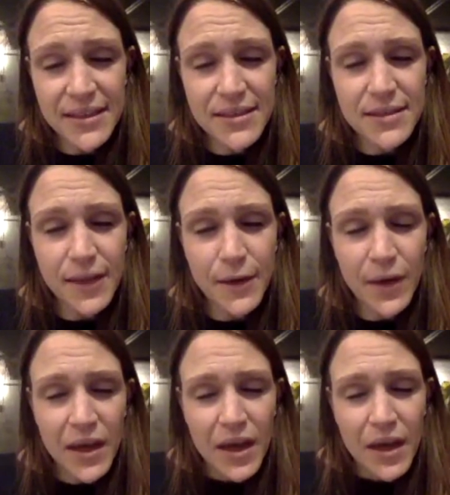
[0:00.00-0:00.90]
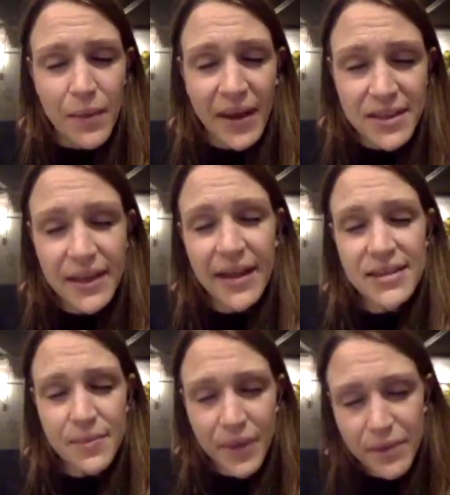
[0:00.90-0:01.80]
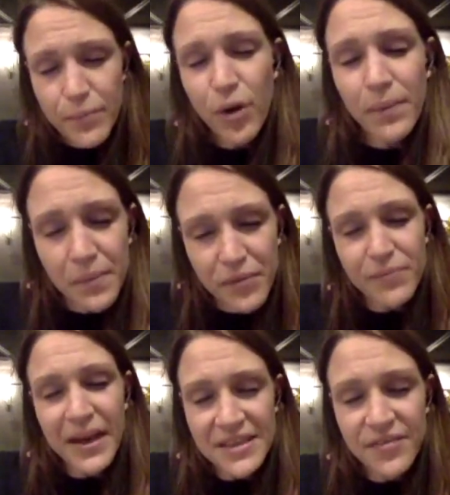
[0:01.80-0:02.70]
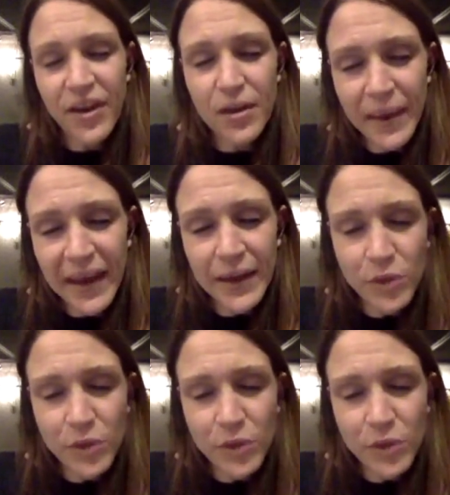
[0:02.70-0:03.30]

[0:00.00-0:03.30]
So basically it's a problem of mass farming.